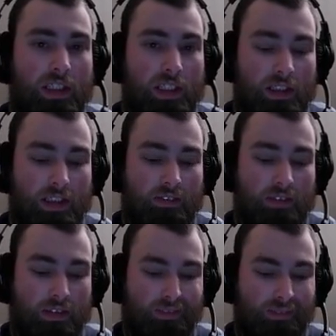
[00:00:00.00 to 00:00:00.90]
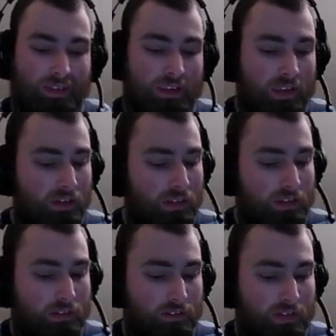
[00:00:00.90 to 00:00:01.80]
having a solid,
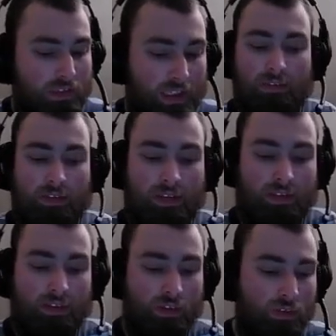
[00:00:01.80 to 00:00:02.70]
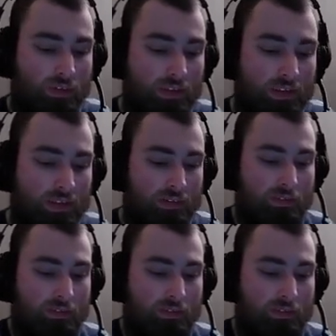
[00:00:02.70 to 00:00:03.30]
tight, nothing too crazy.